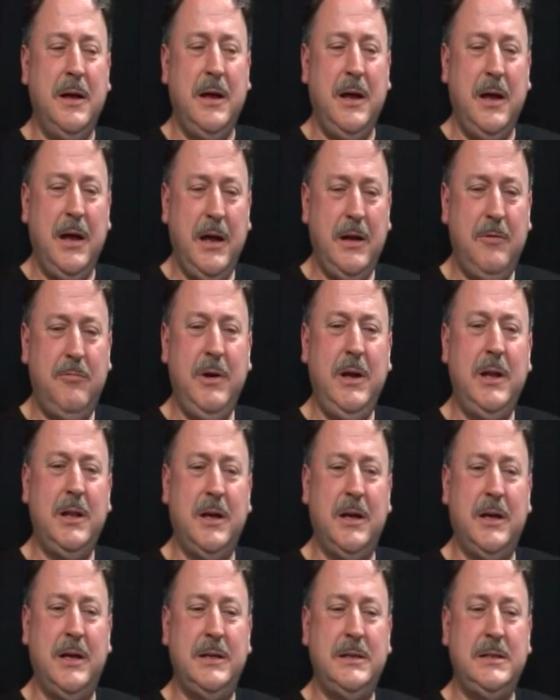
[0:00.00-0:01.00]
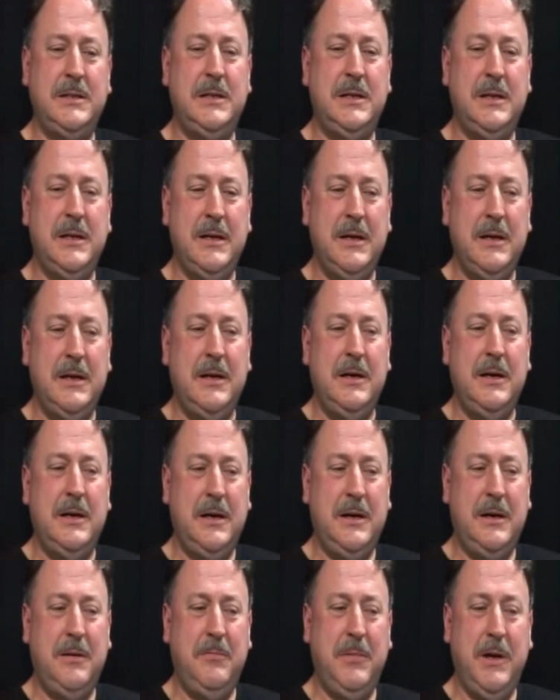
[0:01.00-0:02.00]
had realised,
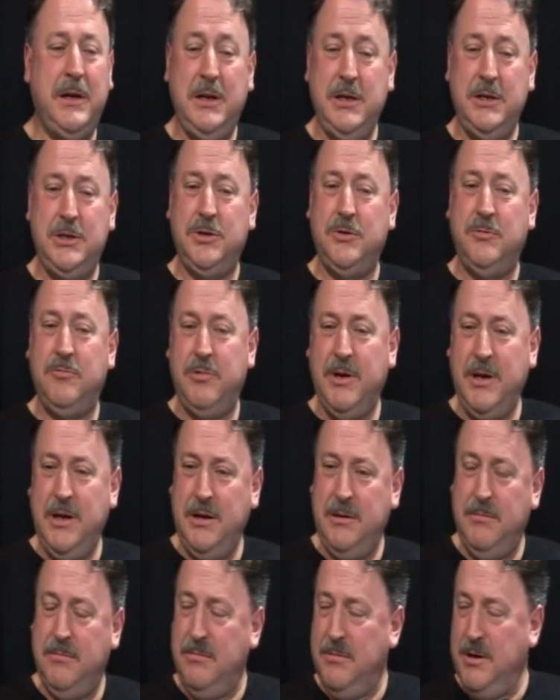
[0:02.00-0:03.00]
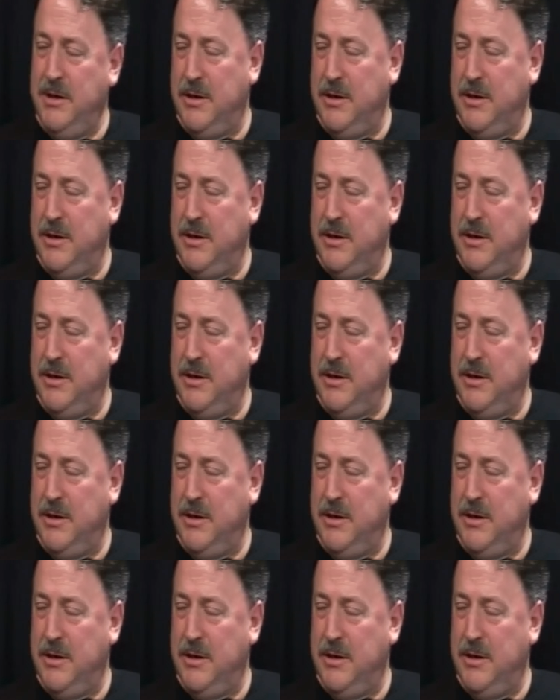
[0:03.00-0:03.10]
and he should read,